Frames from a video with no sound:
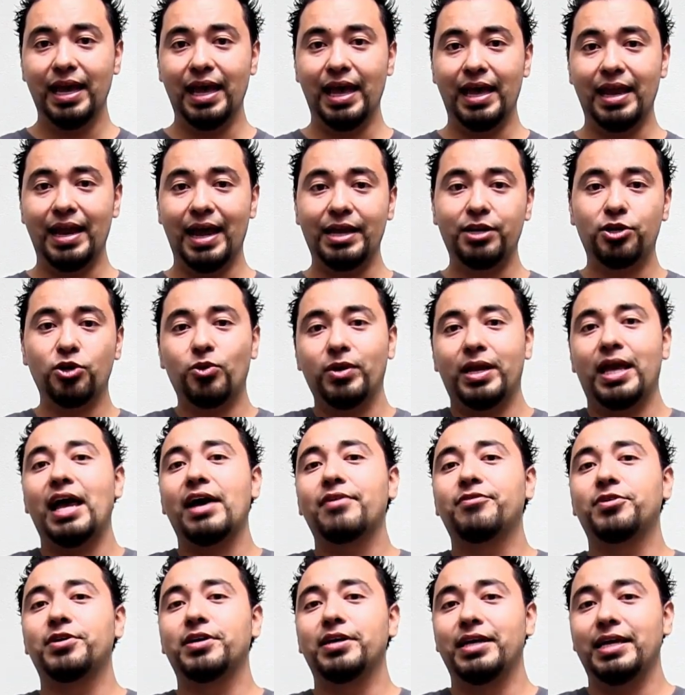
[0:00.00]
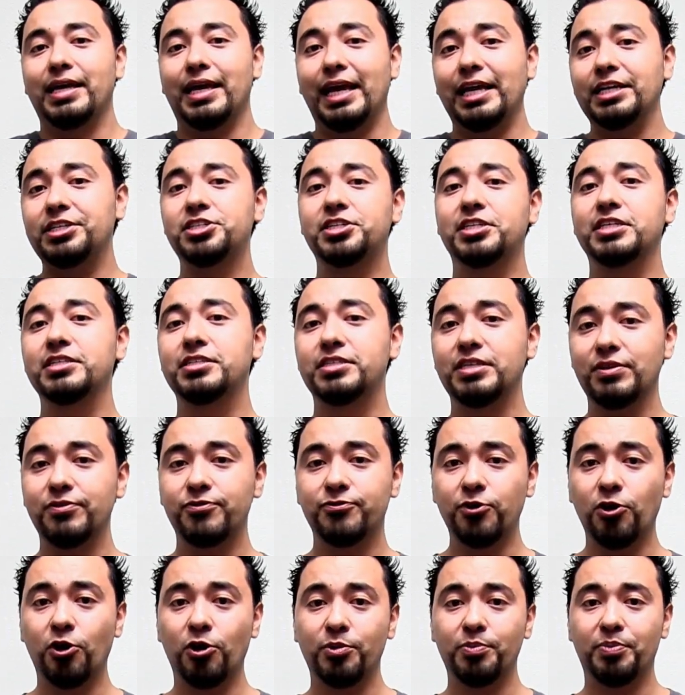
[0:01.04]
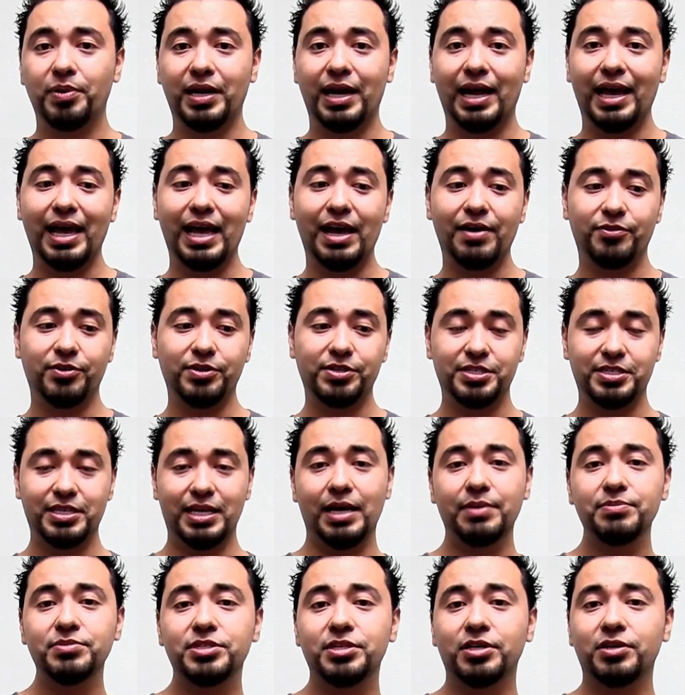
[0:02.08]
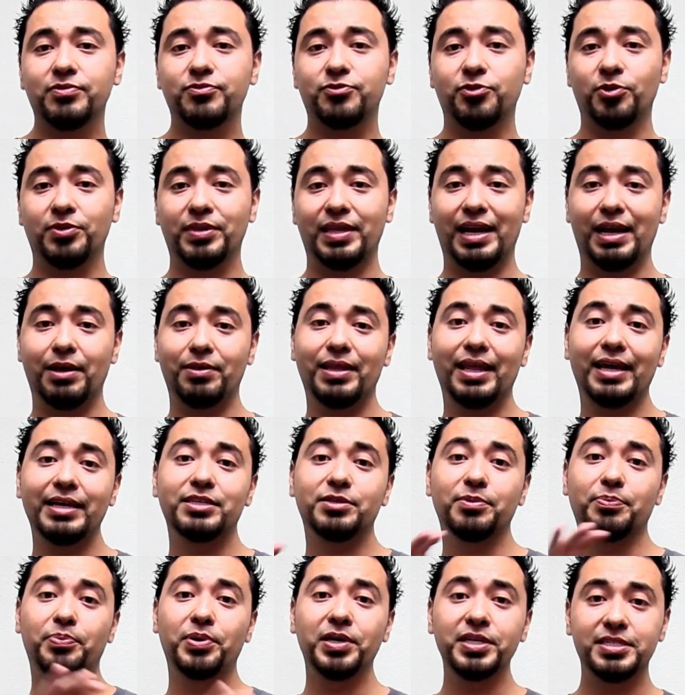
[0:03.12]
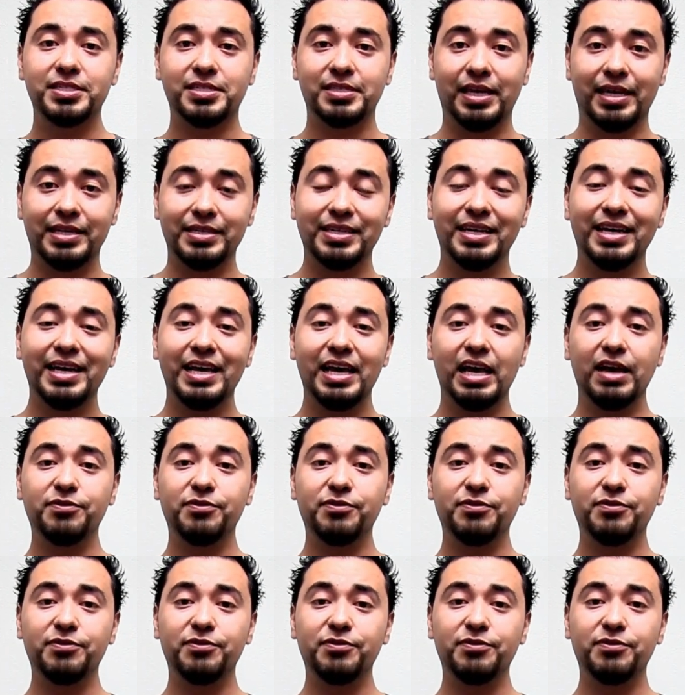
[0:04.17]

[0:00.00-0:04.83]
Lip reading: and I don't have a HTC phone, but I have a Samsung phone that I'd like to put Sense.